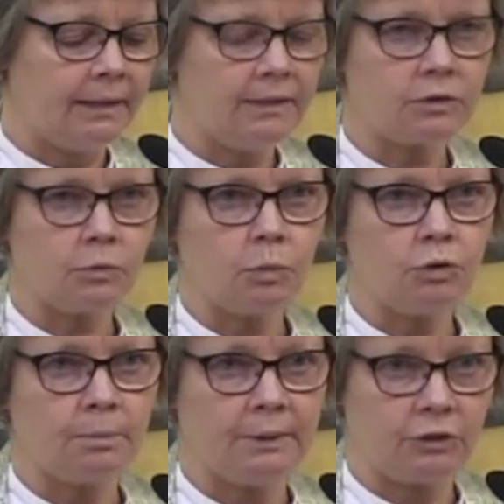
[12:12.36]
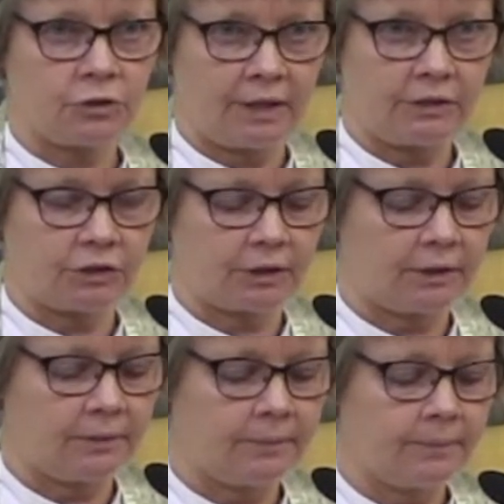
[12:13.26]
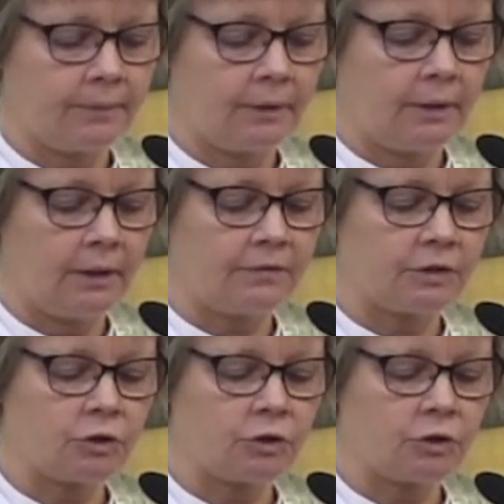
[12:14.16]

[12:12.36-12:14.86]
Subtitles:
It would be tragic if the